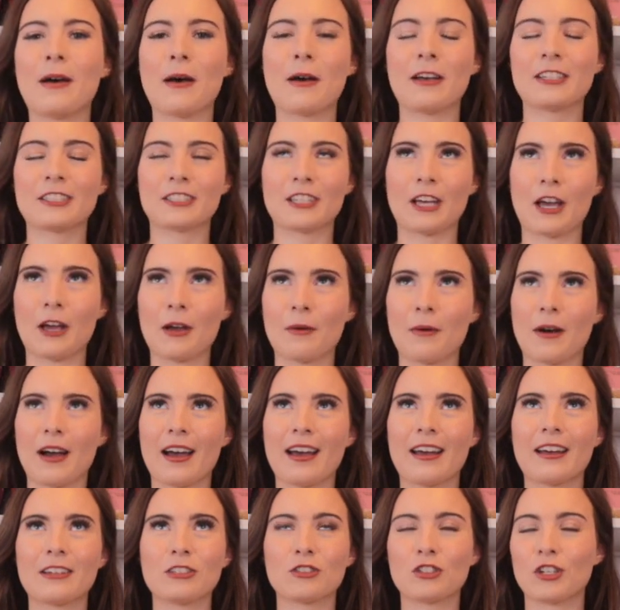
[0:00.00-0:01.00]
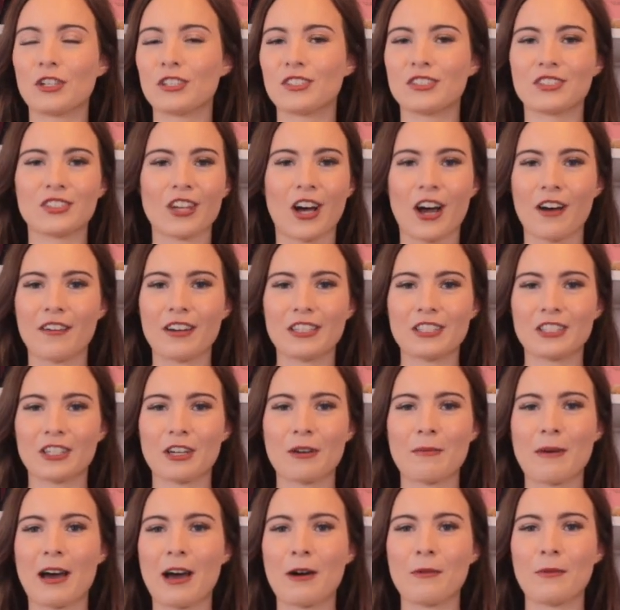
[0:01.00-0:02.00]
So trust Zara to
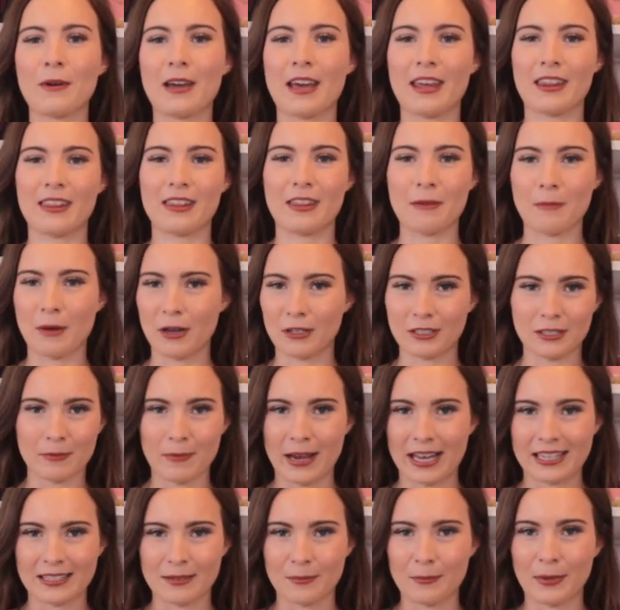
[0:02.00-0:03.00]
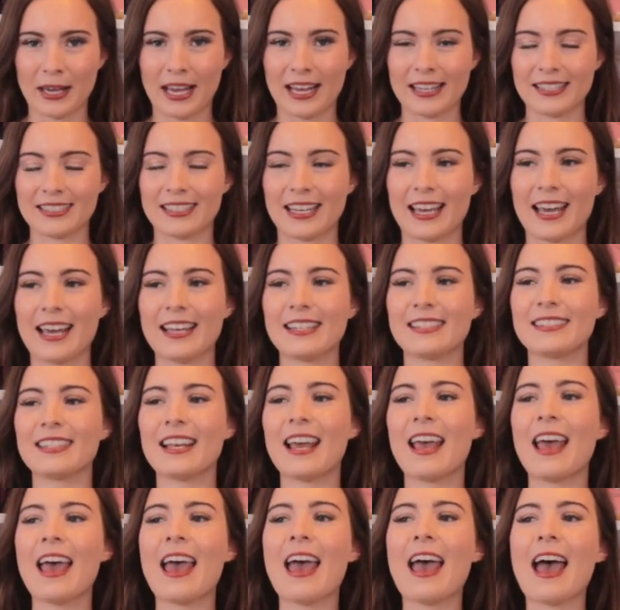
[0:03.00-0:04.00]
come out with the most amazing pieces,
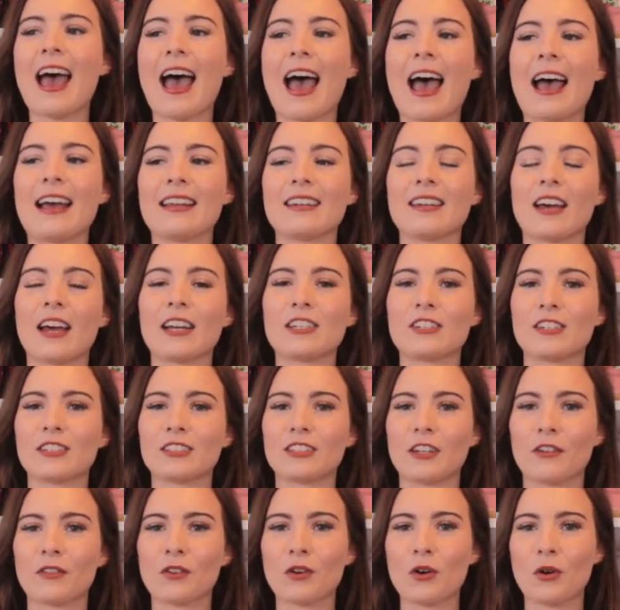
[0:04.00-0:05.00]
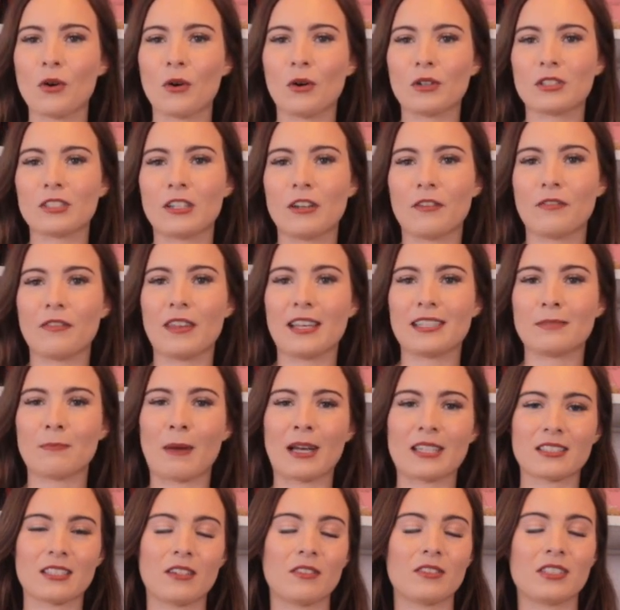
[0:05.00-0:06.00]
and I just of course love this
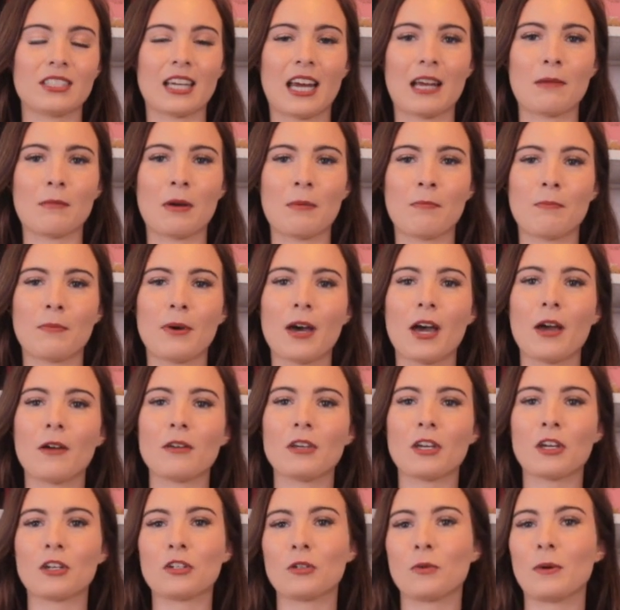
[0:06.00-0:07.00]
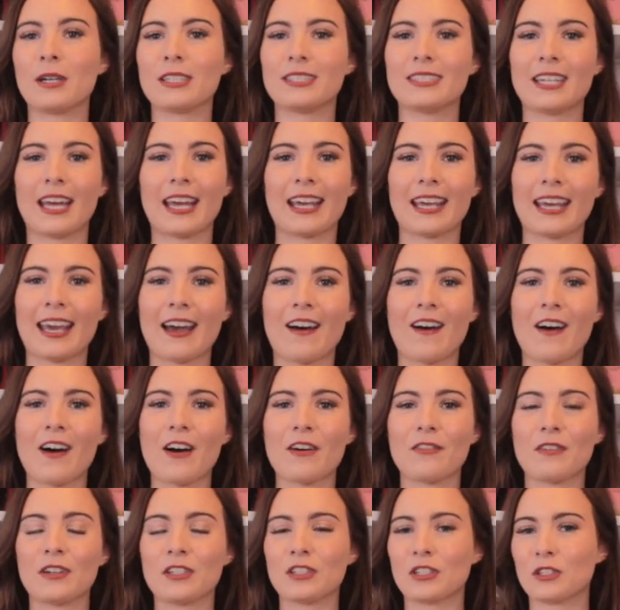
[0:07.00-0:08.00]
massive statement bow. You could always take it
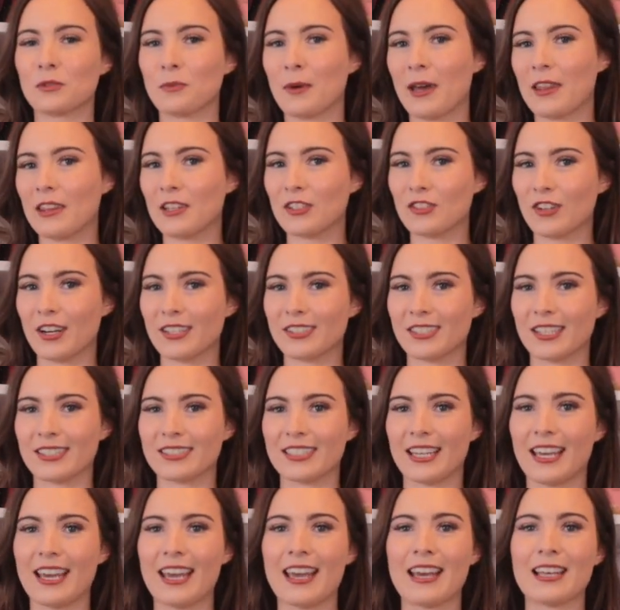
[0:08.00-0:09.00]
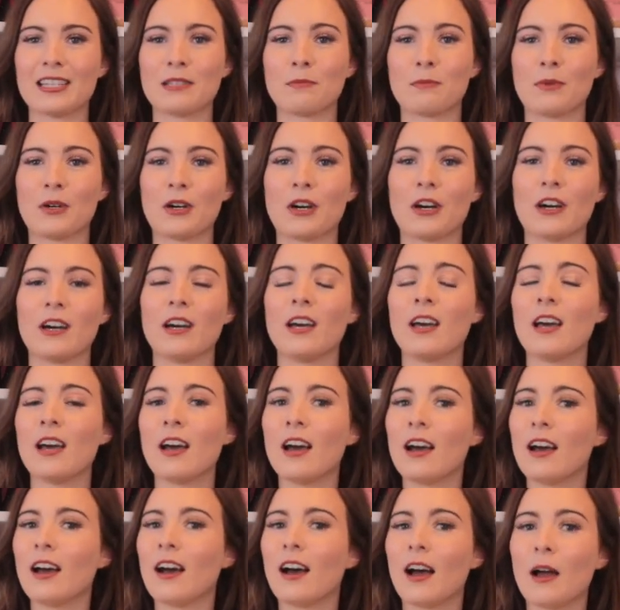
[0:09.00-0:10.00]
off and just wear the dress as it is, but
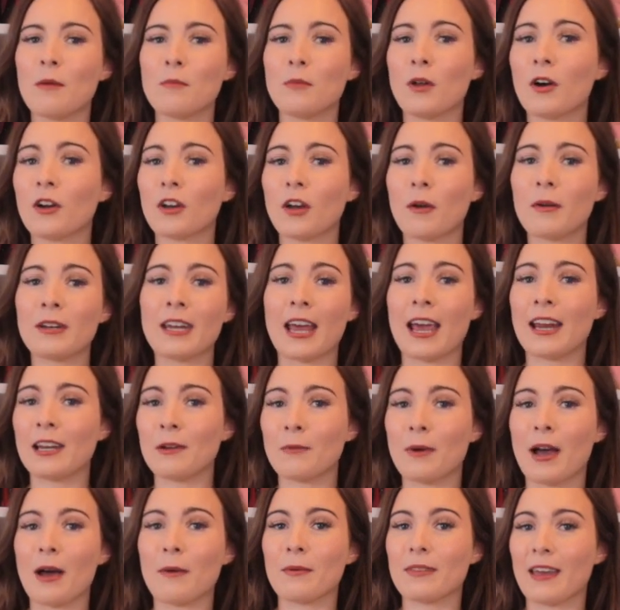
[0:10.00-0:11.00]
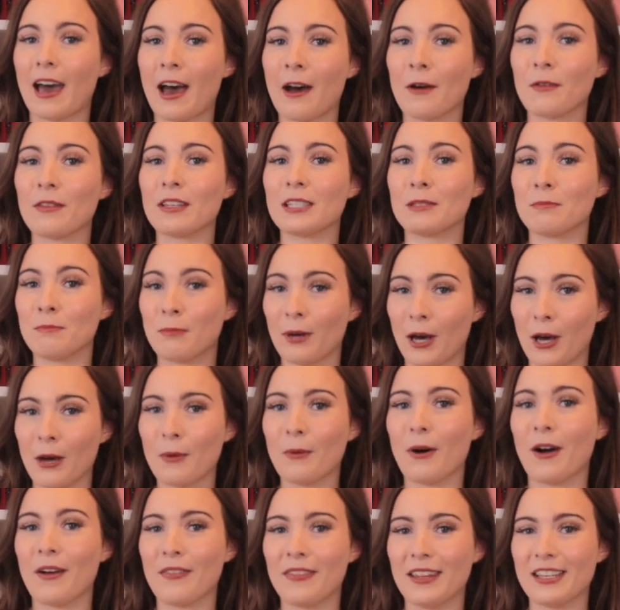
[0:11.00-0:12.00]
I'm not going anywhere without this
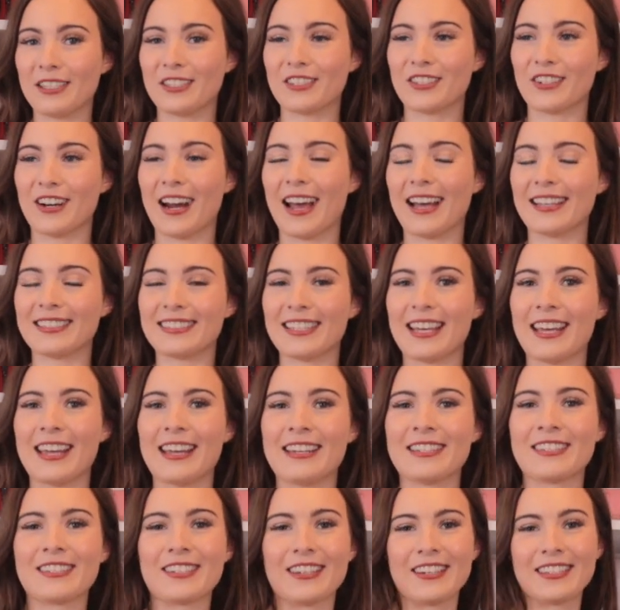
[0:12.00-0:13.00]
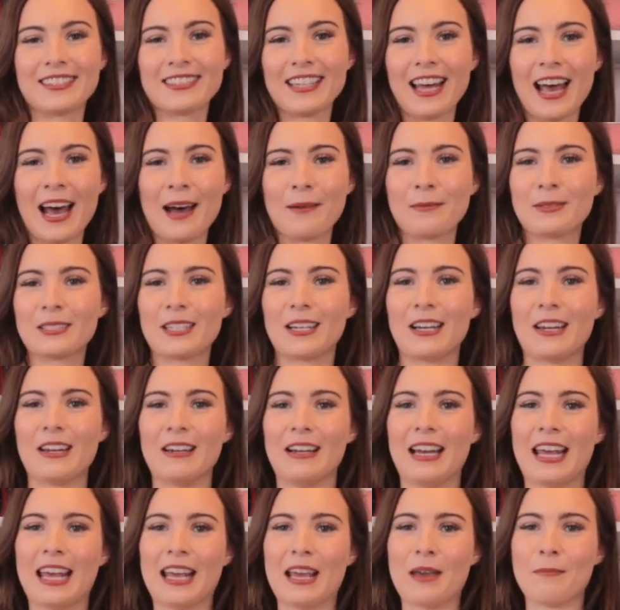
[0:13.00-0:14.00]
bow on this dress. It is just
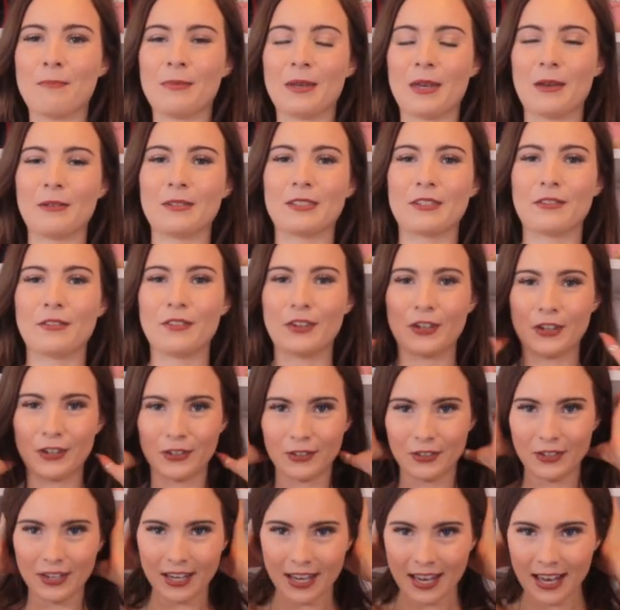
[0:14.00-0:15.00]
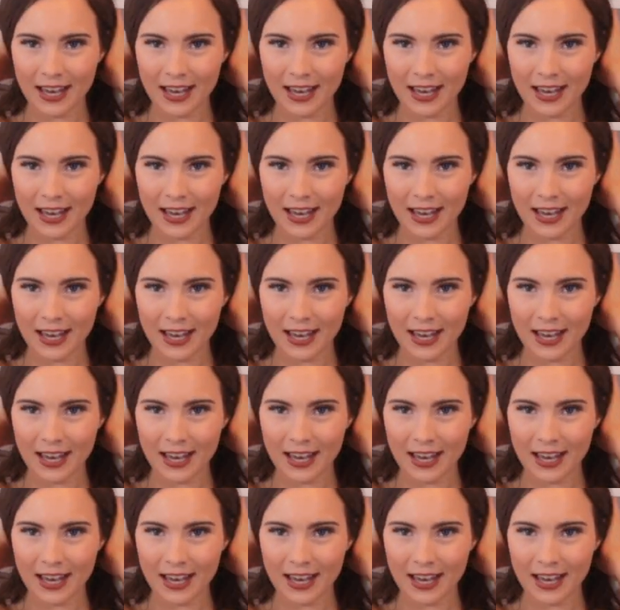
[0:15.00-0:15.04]
absolutely beautiful.